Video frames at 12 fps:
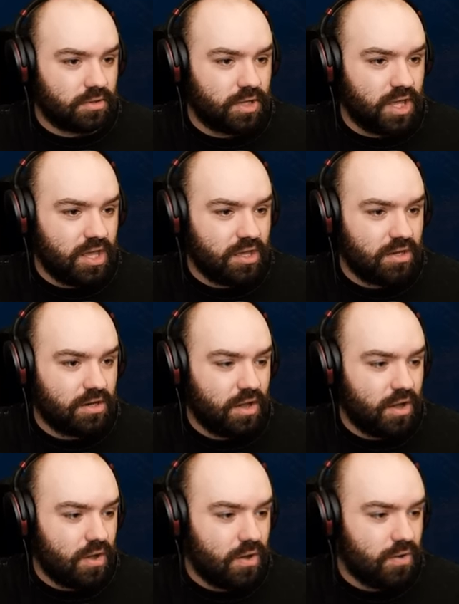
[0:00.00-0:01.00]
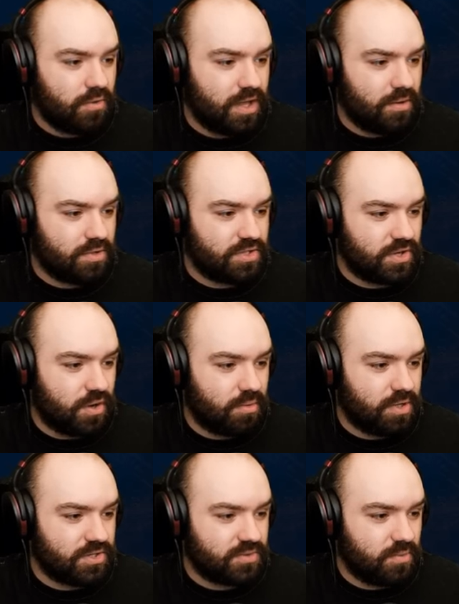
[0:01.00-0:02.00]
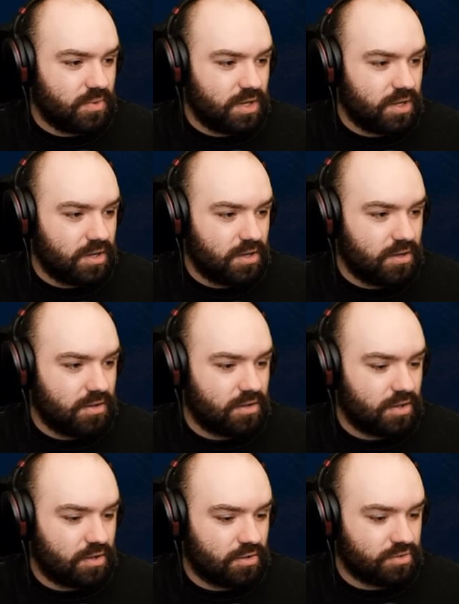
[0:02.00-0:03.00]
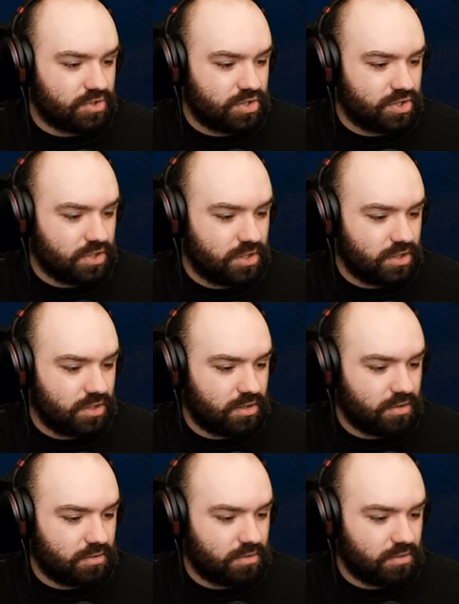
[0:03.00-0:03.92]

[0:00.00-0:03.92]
Yeah, no, that one's got one as well. Oh shit.